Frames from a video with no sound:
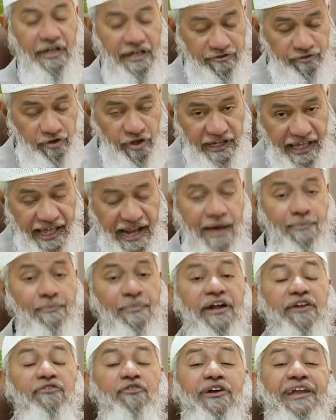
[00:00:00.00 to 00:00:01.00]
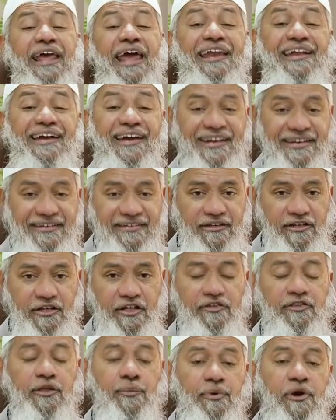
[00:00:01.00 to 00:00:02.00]
It's not haram, but it's not encouraged.
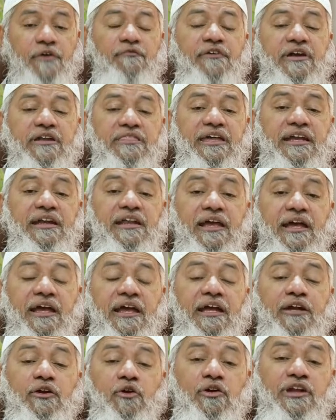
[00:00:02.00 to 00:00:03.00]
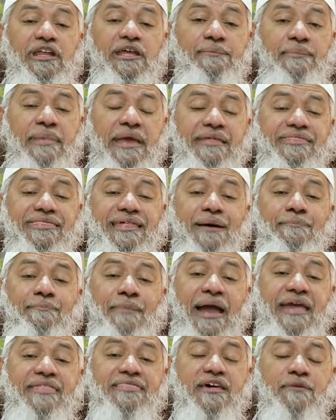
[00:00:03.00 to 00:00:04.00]
The Prophet said, it only makes a
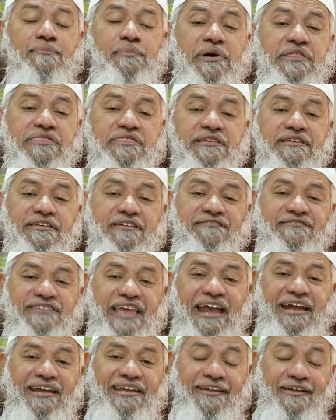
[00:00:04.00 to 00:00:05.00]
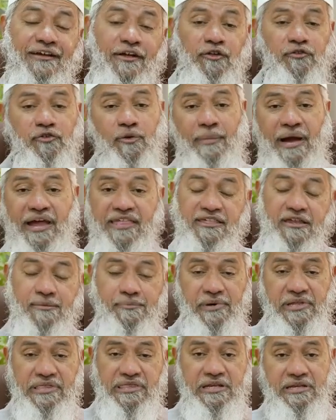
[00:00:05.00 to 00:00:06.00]
miser person give charity. So miser
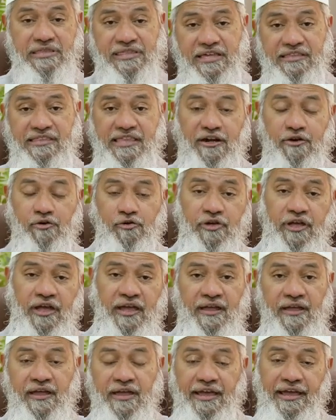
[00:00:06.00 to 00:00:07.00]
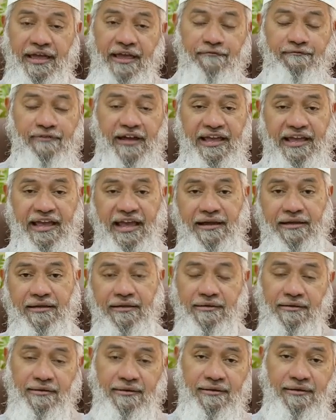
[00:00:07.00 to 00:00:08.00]
person says that, okay, if I
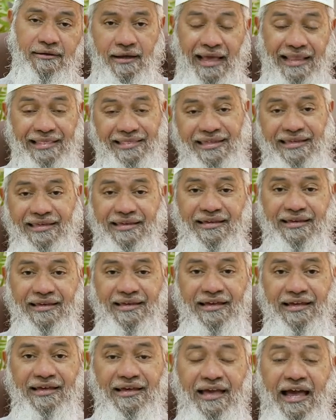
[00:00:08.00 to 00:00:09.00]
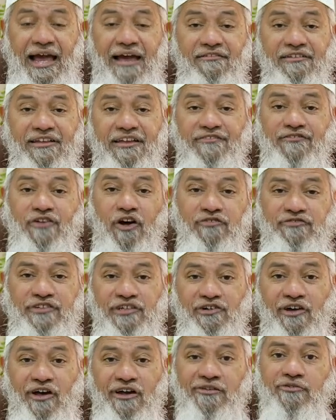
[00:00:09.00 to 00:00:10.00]
get healthy, I will give
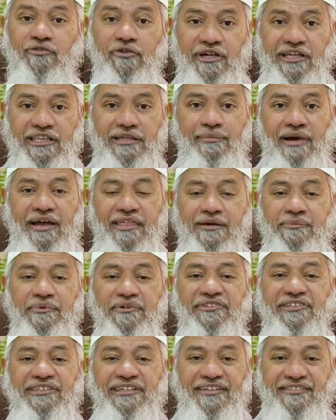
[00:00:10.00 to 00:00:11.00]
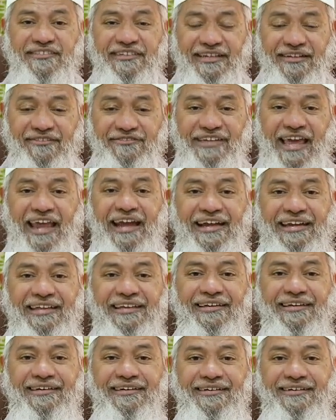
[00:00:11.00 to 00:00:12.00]
$1,000. Okay, the miser person doesn't give
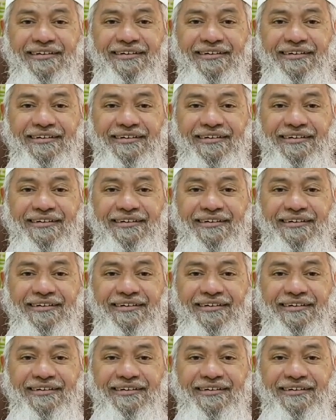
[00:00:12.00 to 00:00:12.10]
charity.